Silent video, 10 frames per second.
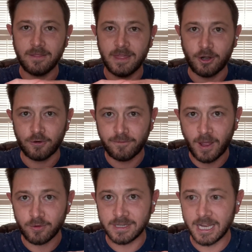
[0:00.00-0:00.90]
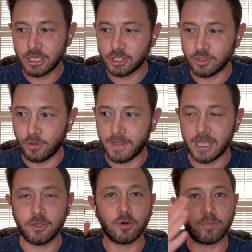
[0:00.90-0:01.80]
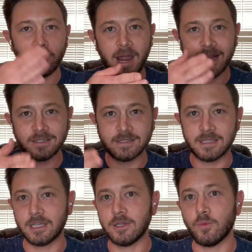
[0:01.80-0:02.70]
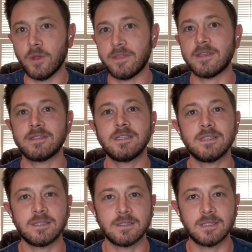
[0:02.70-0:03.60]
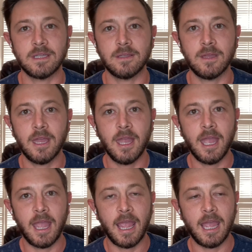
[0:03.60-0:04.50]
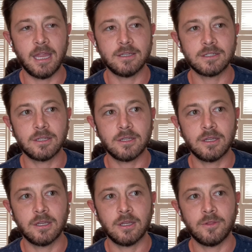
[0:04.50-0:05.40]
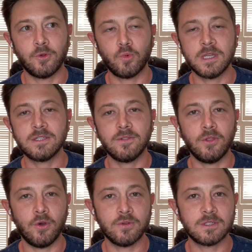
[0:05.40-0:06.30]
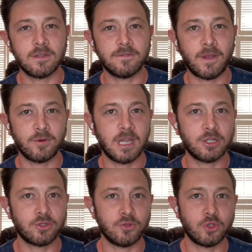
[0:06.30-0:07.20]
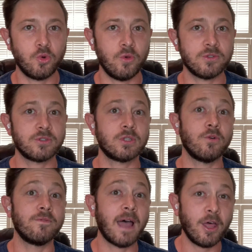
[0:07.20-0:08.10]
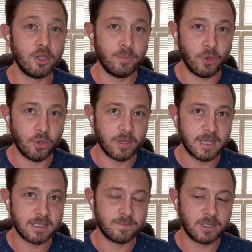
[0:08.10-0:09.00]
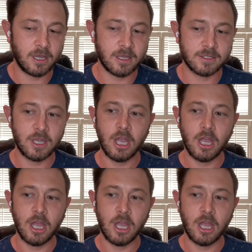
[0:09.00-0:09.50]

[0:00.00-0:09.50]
that are foundational that you're practicing with consistency. And the reason those foundational tools are so valuable is because